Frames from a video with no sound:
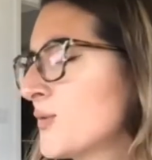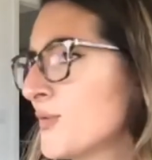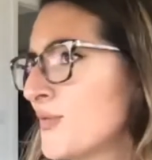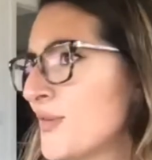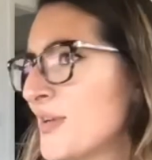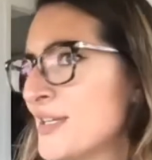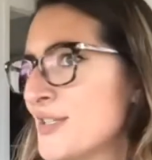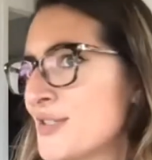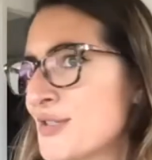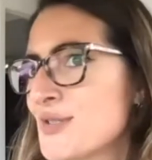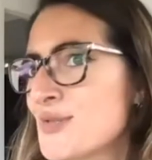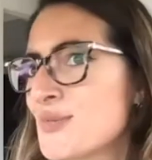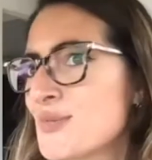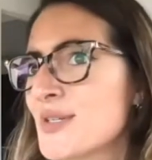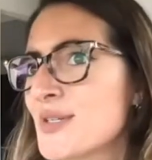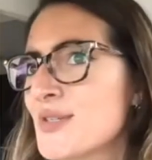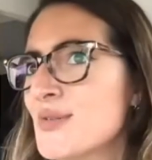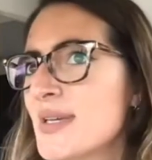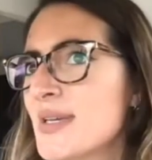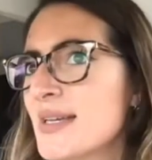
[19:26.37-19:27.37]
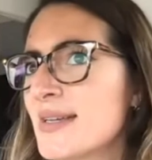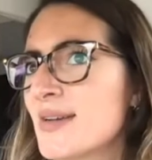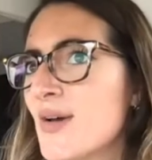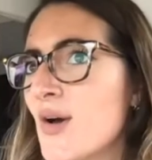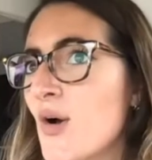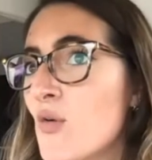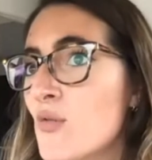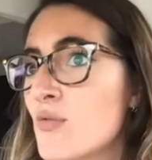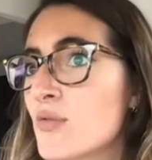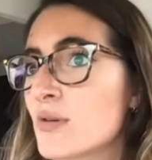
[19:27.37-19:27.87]
features where you can
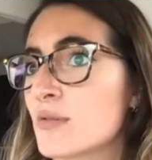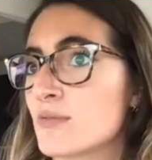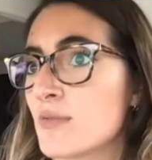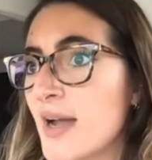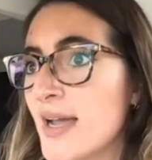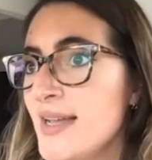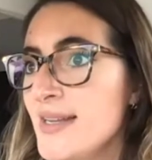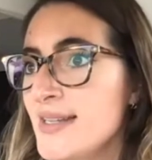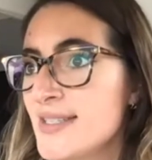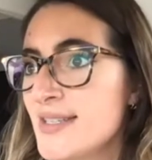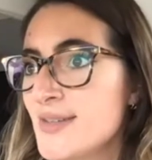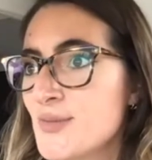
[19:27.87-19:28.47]
overwrite,